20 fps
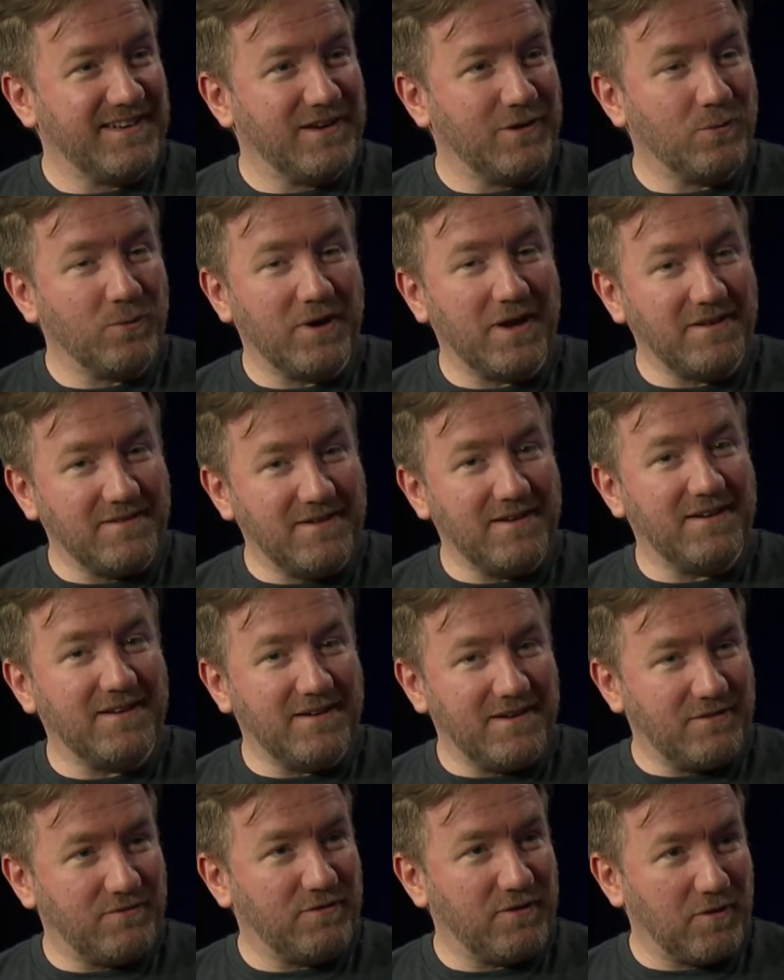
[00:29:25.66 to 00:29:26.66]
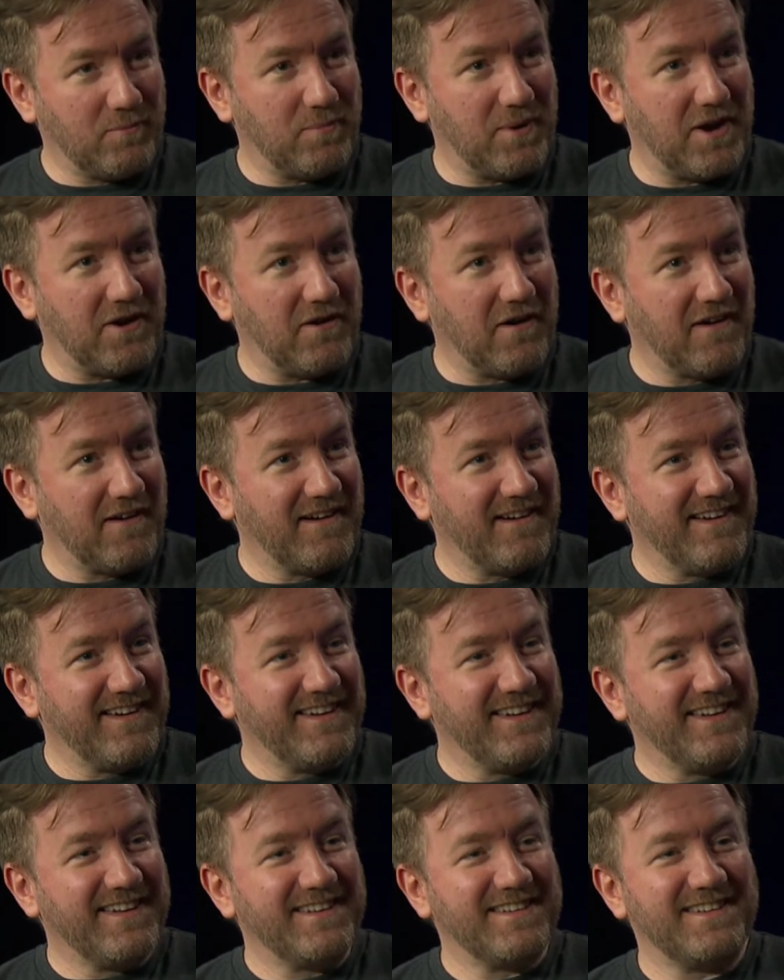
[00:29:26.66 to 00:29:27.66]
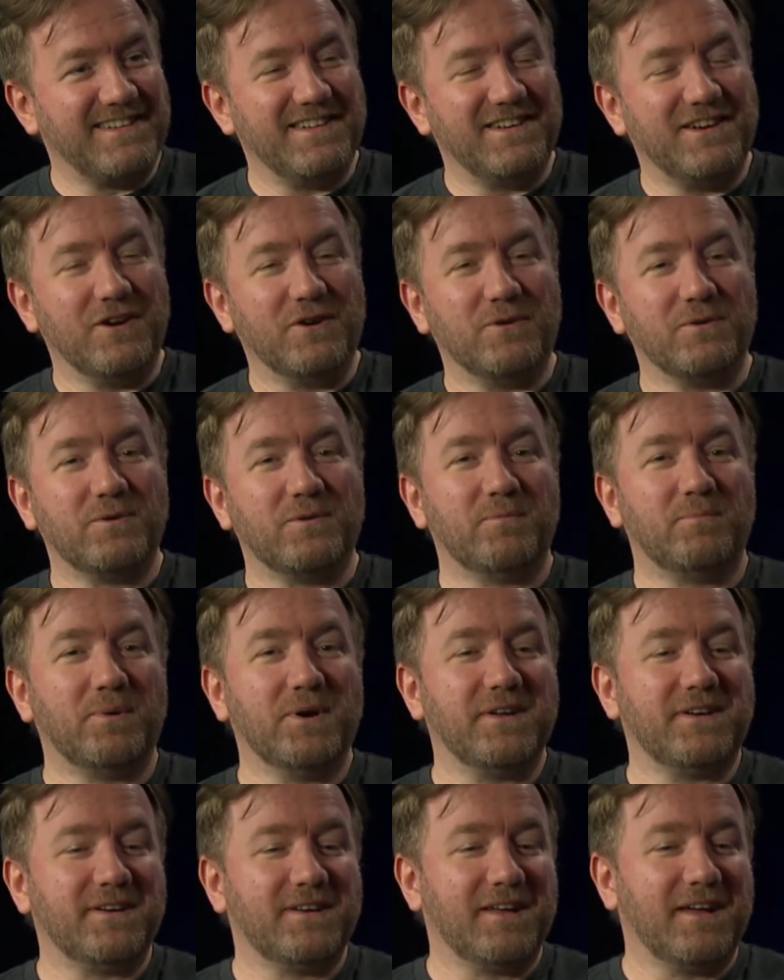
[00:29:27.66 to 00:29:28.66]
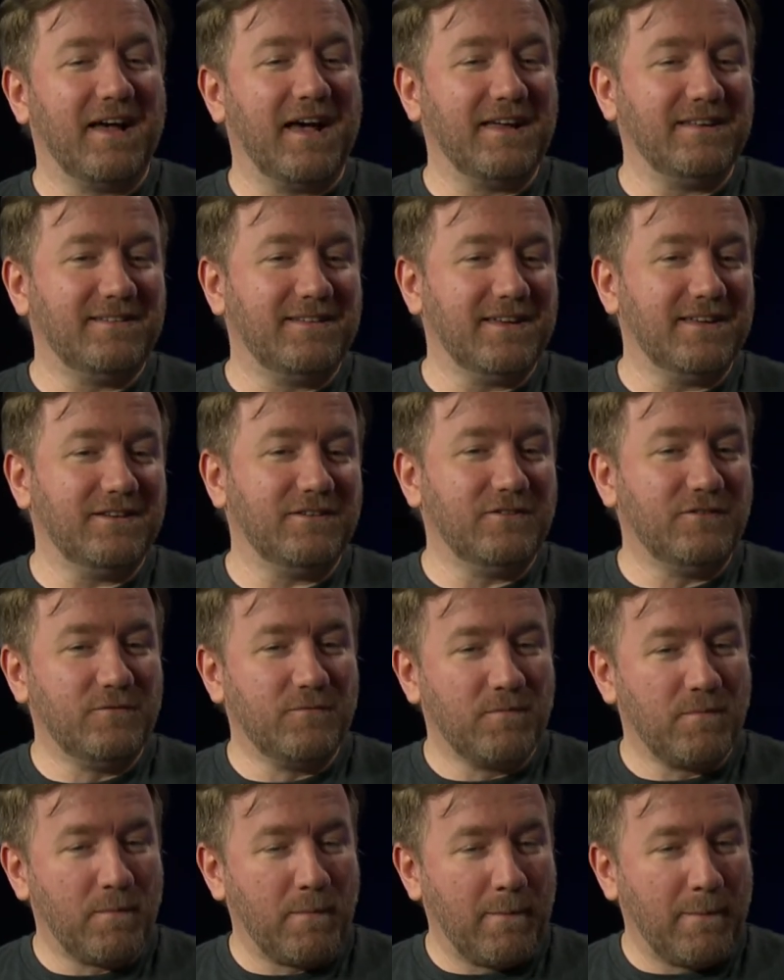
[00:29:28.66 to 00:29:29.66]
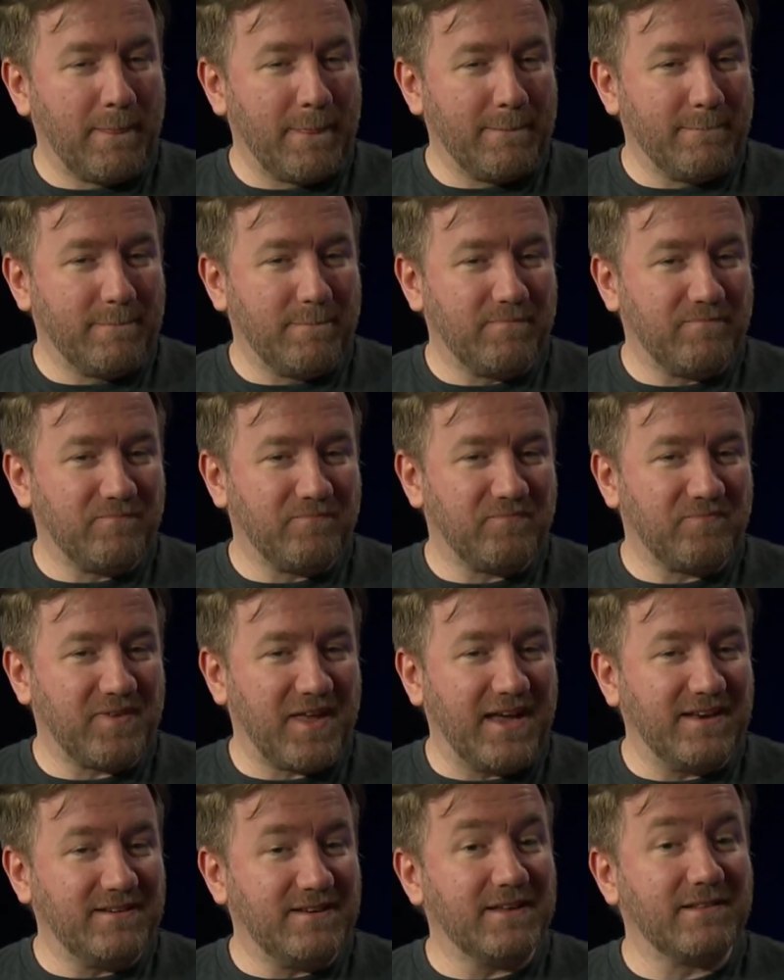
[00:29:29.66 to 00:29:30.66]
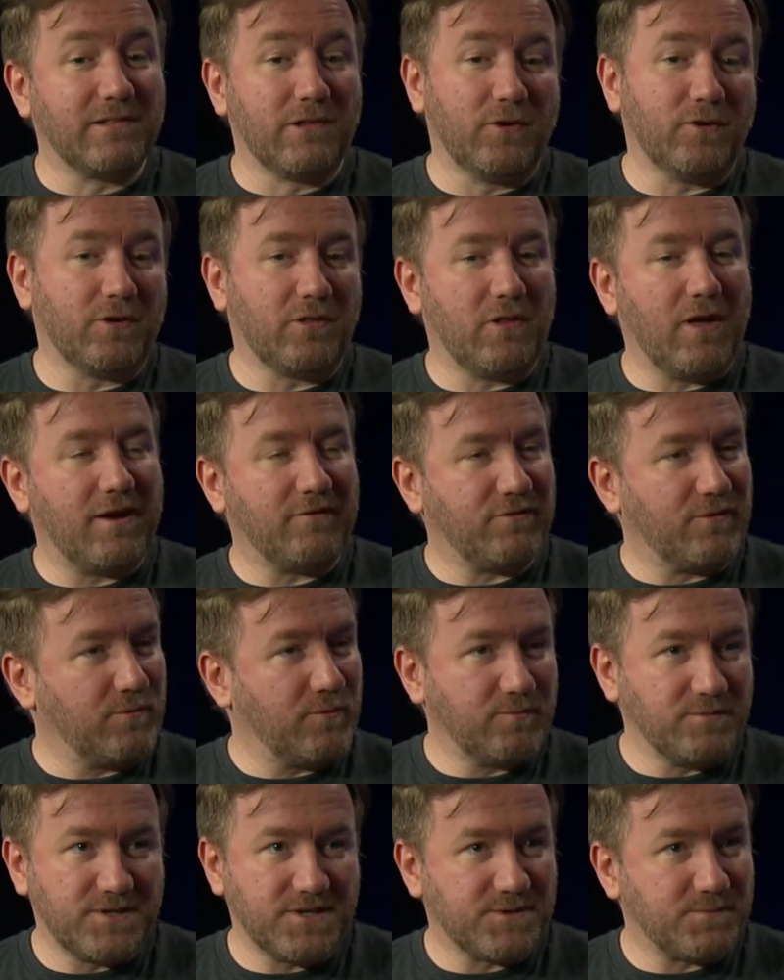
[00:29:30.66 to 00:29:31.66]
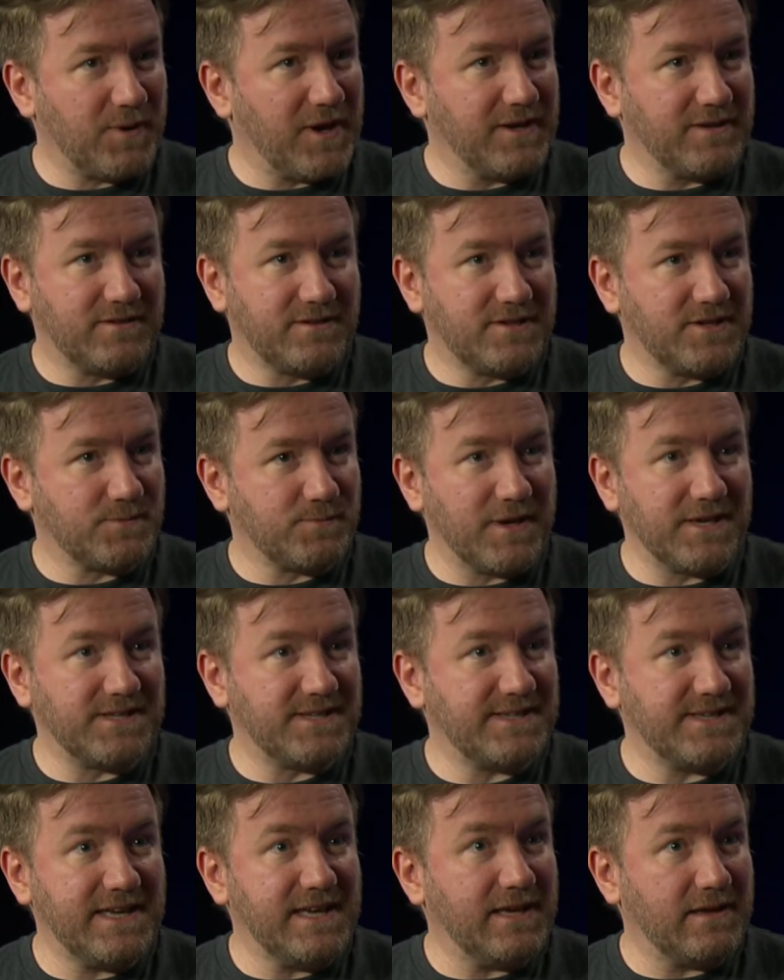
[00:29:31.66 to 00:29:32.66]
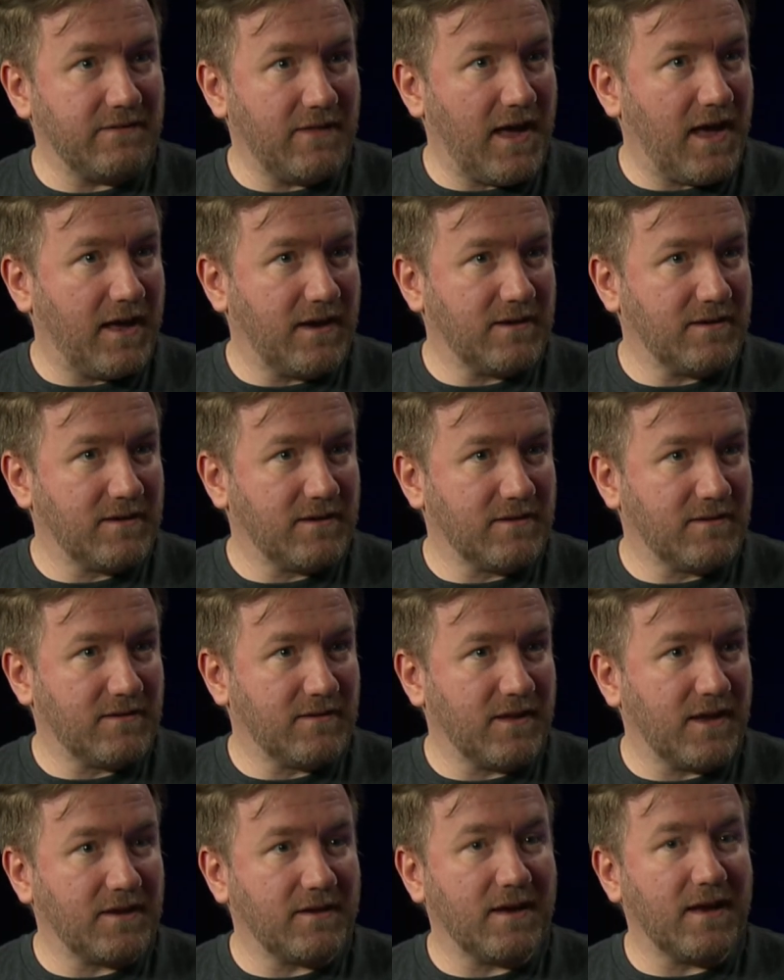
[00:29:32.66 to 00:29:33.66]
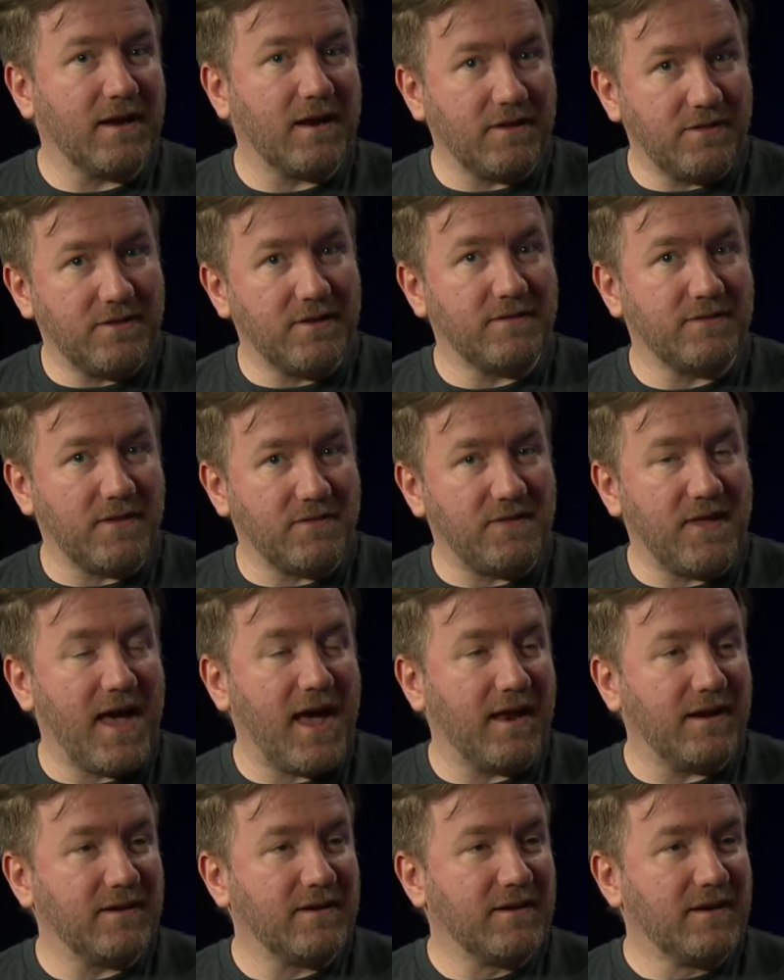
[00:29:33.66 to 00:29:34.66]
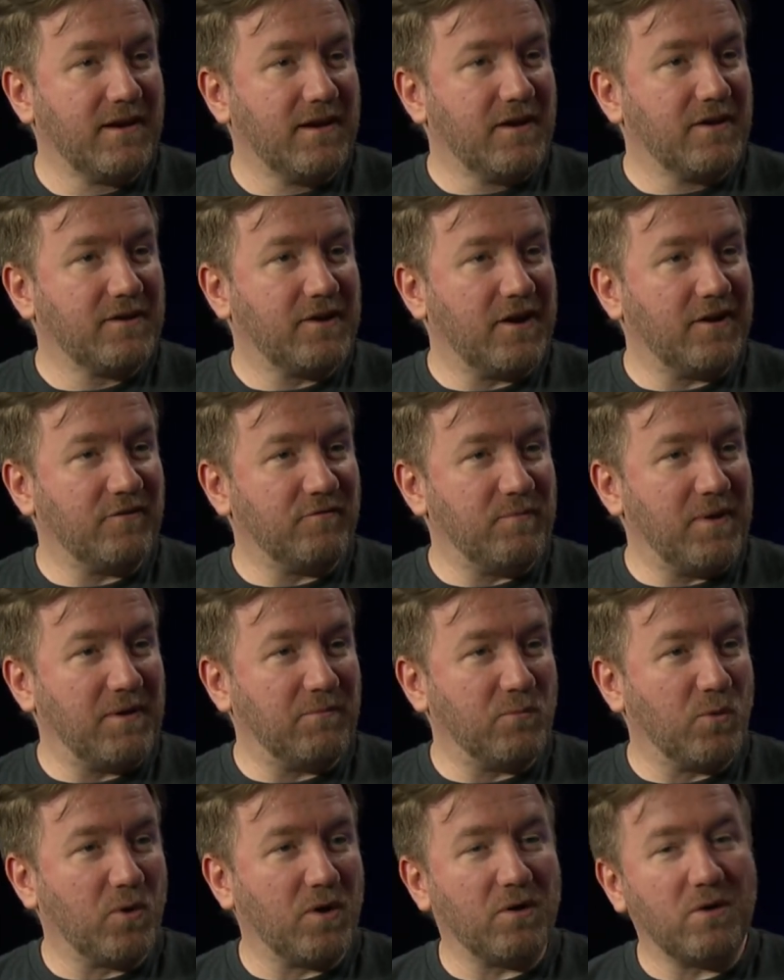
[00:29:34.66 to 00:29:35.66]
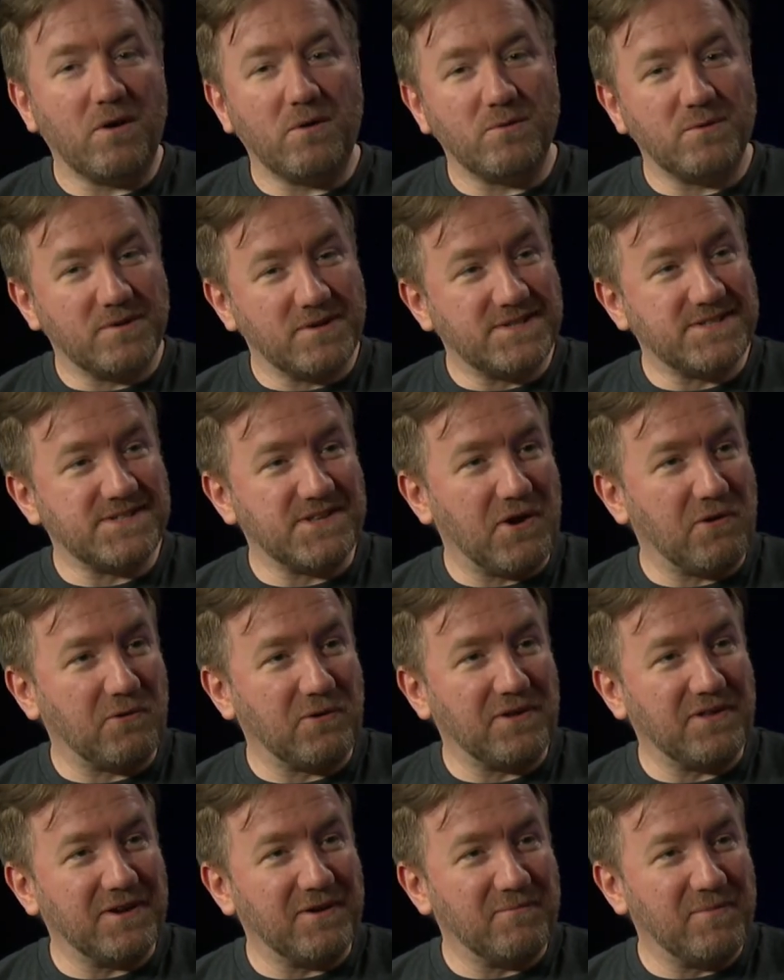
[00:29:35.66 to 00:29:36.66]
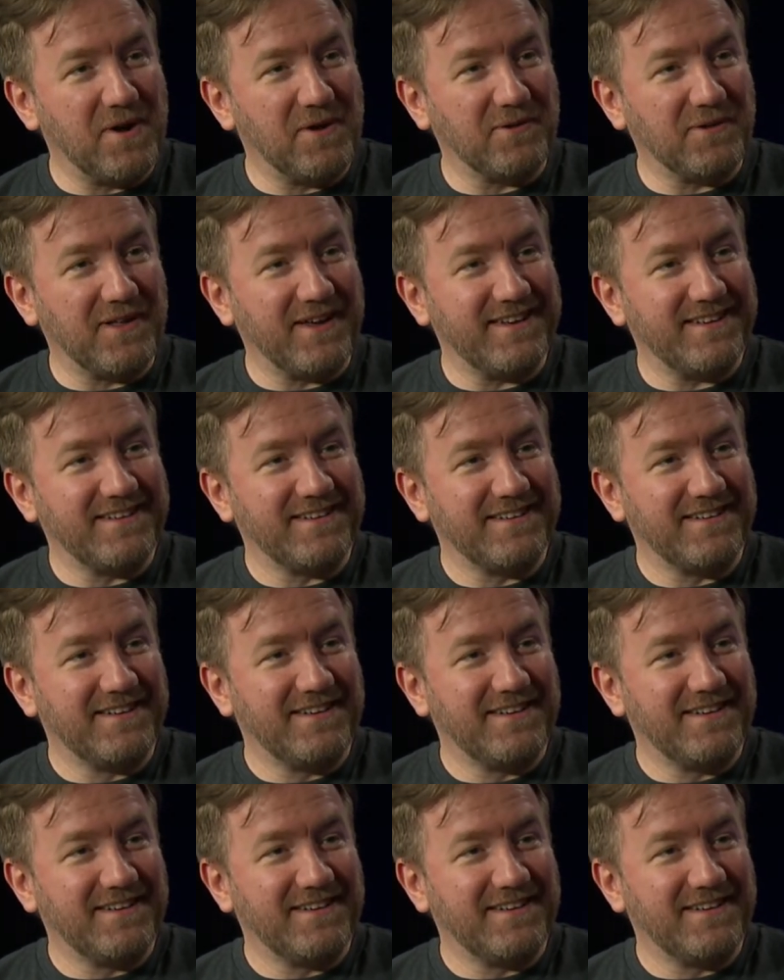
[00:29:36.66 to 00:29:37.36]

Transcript: When I did it, it felt better. Yeah. You know, but I did I did learn a lot from him just by just by seeing that. Like and I think that that kind of meant more. Well, it's not really about like